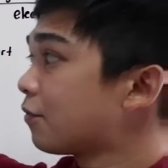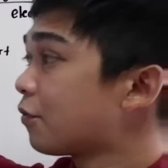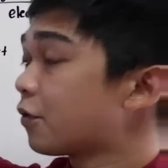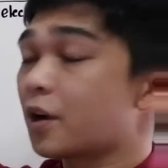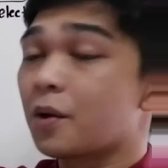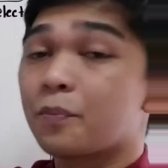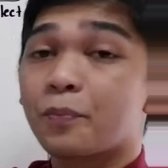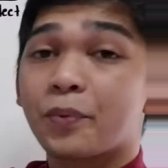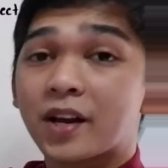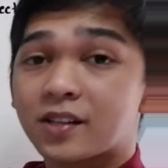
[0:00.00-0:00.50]

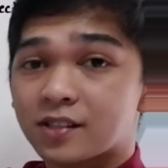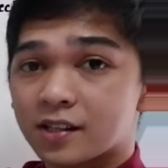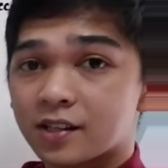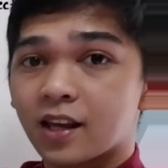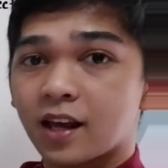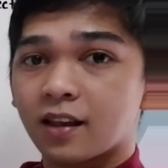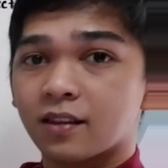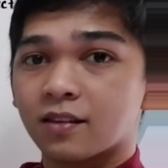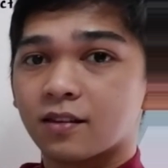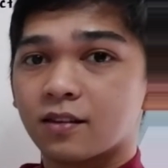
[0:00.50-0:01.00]
for a
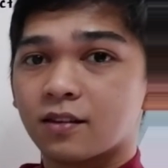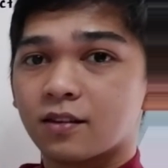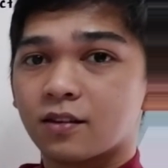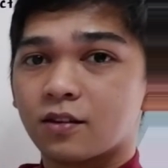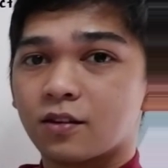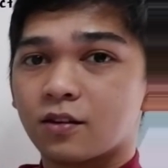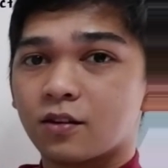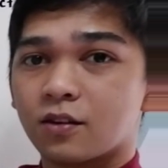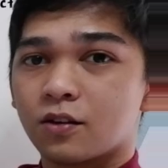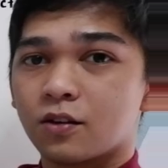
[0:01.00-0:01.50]
president.
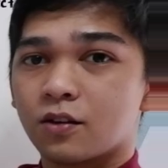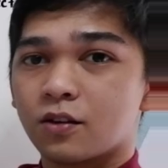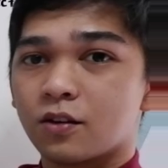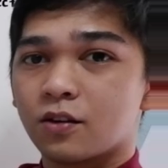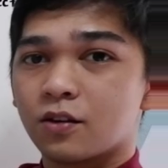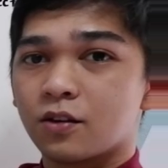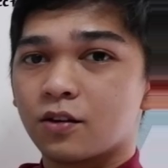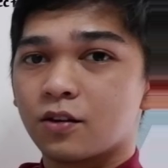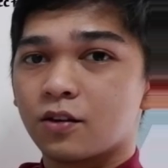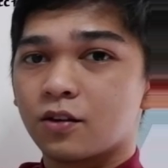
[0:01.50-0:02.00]

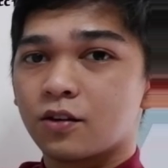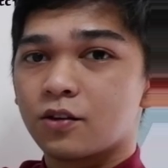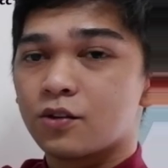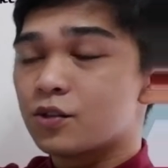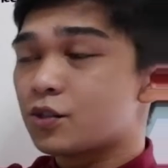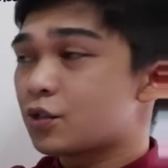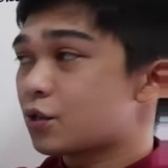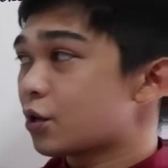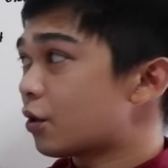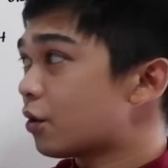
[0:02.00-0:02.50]

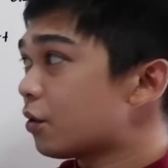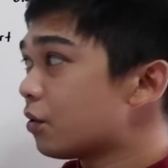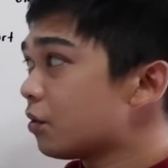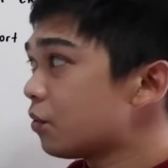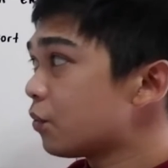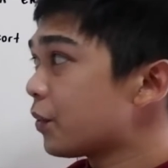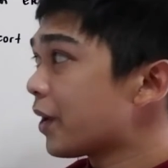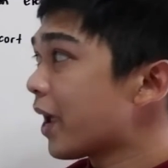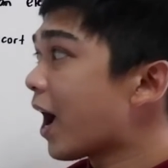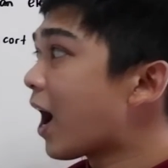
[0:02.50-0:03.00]

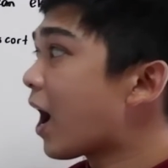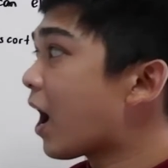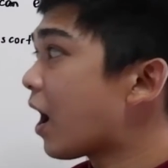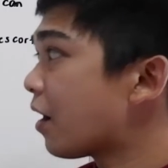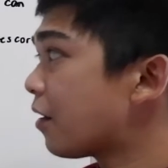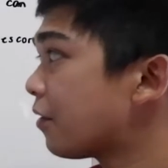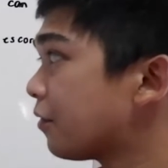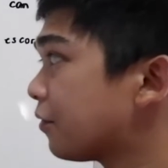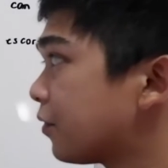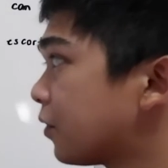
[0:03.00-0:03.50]
So we
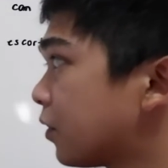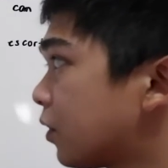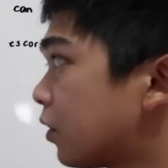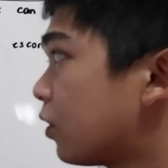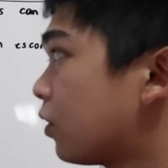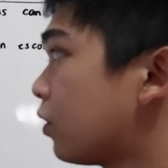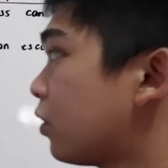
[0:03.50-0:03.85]
have